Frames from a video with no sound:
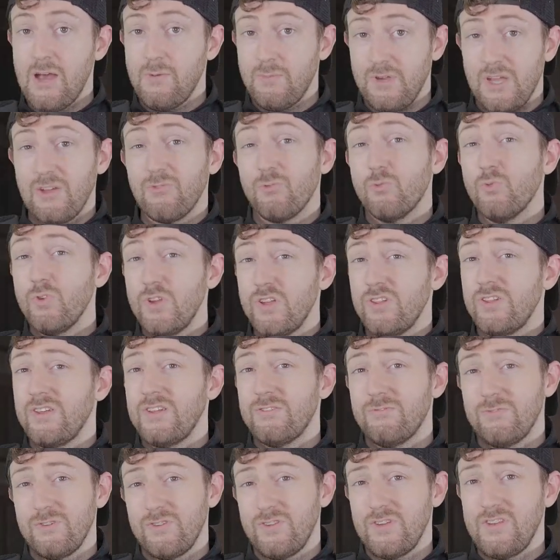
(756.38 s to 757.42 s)
We get really,
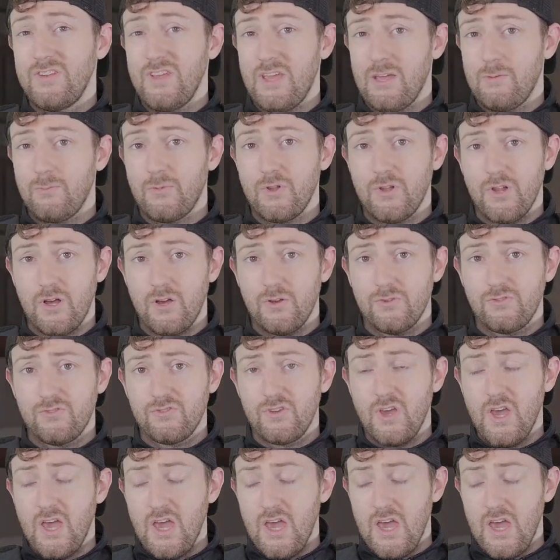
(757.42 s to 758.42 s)
really damn close.